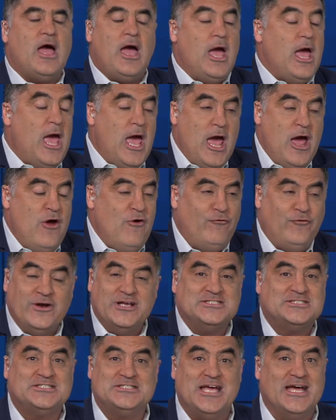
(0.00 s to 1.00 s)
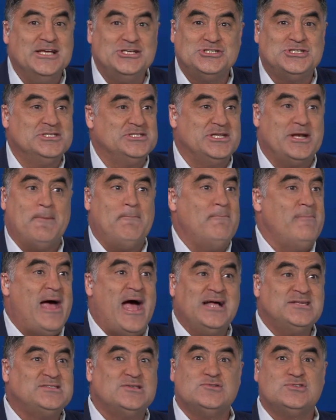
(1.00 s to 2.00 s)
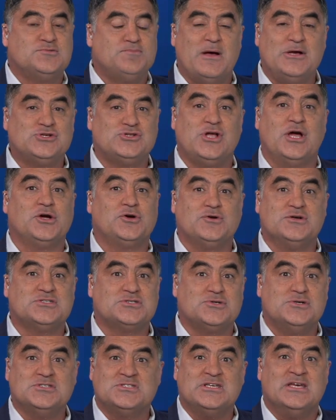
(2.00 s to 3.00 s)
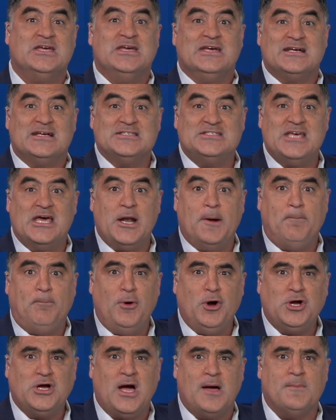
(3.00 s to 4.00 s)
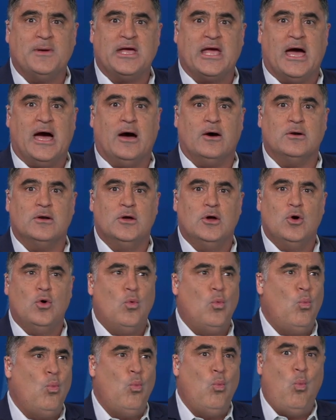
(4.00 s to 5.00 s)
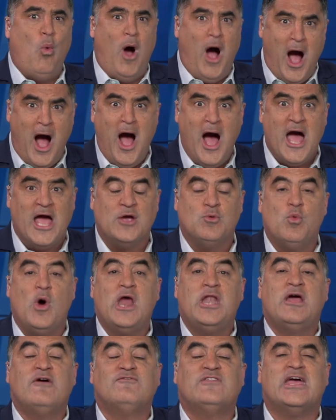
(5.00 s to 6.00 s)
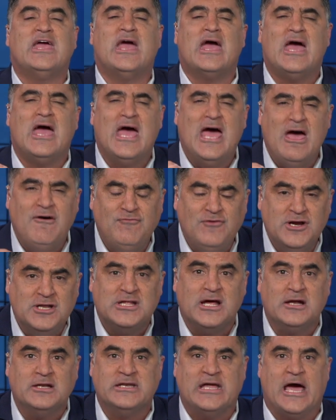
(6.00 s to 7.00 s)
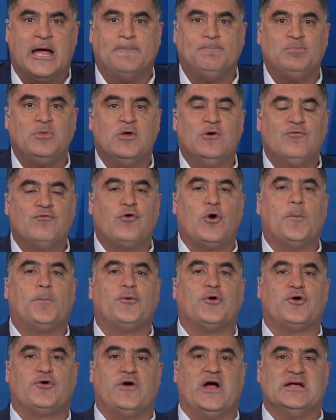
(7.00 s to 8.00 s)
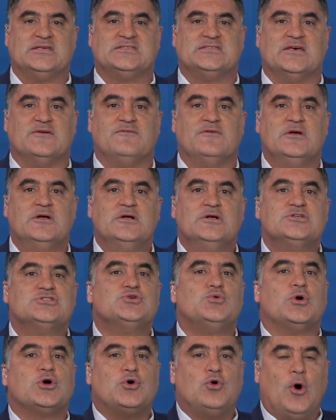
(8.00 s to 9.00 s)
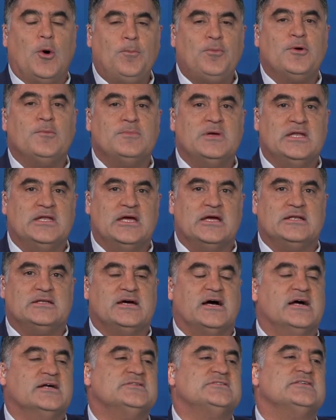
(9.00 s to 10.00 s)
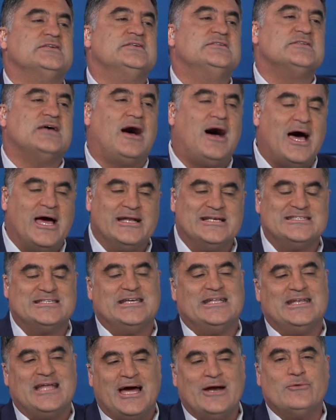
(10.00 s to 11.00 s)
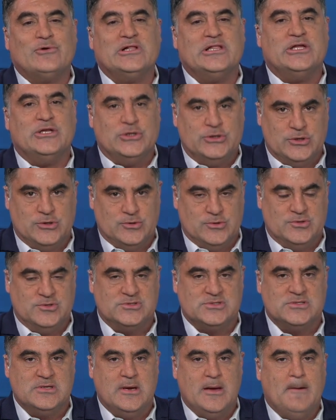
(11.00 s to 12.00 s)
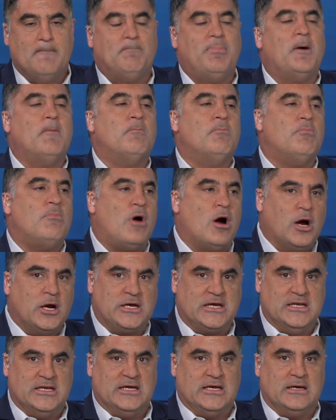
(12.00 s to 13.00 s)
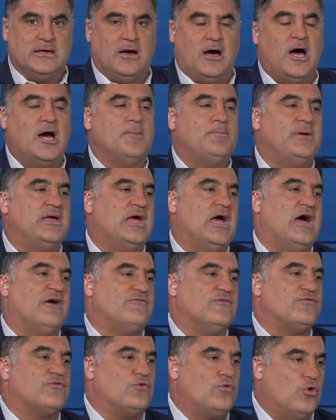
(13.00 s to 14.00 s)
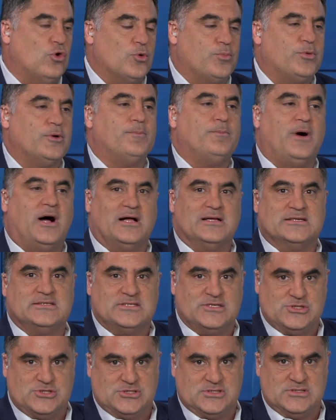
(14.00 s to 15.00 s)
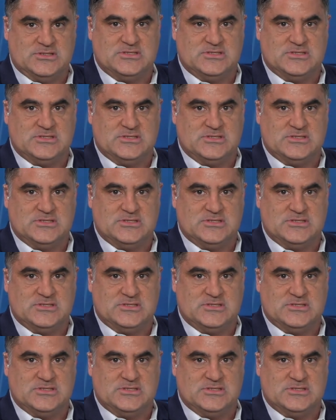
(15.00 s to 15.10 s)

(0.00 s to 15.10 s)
Every station did a massive special on Chris Christie because he had a book coming out. Why? When have they ever done that for a progressive? So what corporate media does is honestly not really news, but marketing on behalf of corporate politicians.